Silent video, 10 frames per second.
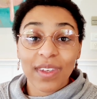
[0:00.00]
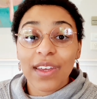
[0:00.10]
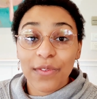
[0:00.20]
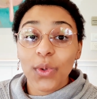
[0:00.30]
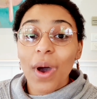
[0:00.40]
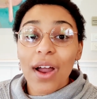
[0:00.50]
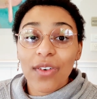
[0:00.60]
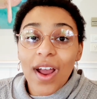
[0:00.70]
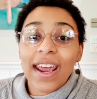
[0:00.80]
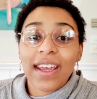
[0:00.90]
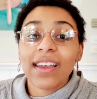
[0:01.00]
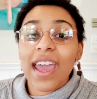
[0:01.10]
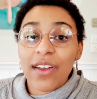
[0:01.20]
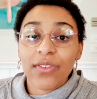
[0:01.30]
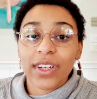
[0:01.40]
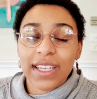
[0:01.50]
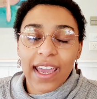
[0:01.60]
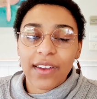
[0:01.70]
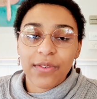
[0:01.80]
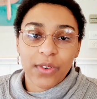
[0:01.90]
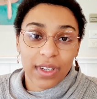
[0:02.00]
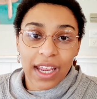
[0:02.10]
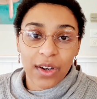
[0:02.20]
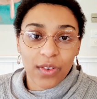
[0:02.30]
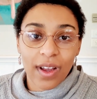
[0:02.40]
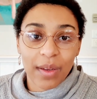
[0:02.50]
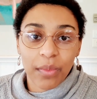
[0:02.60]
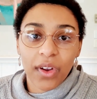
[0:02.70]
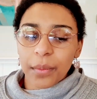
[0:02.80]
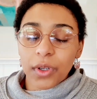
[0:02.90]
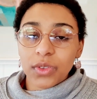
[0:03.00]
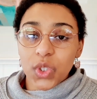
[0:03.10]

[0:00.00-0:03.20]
If you are writing every day for Nanowrimo,